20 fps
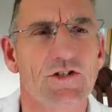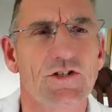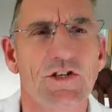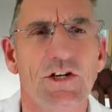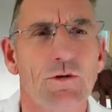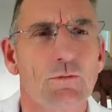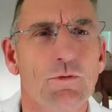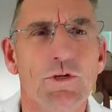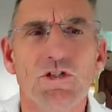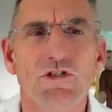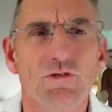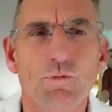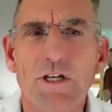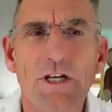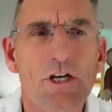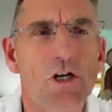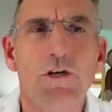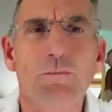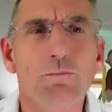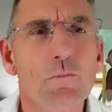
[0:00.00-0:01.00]
We
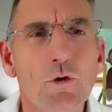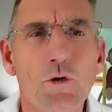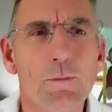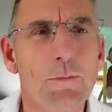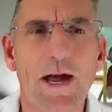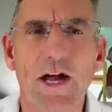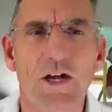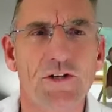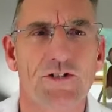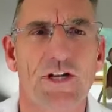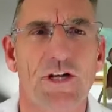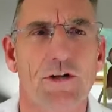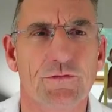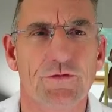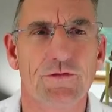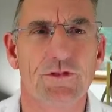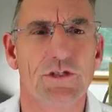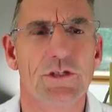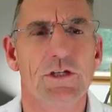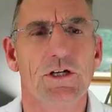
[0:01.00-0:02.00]
learn more about
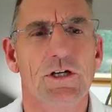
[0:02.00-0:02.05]
ourselves.